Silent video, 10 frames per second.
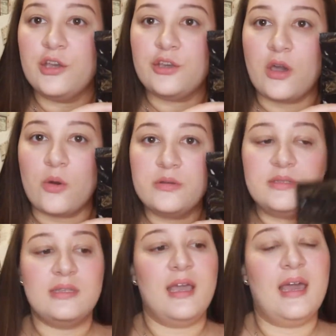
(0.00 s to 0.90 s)

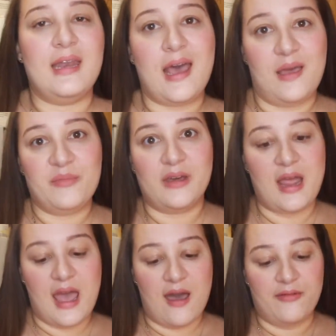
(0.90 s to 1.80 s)
Ghost, and I'm gonna
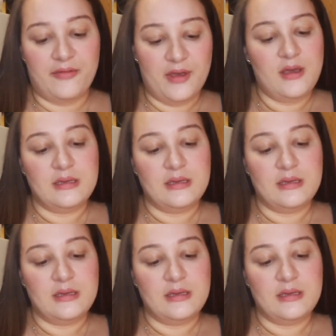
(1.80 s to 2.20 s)
have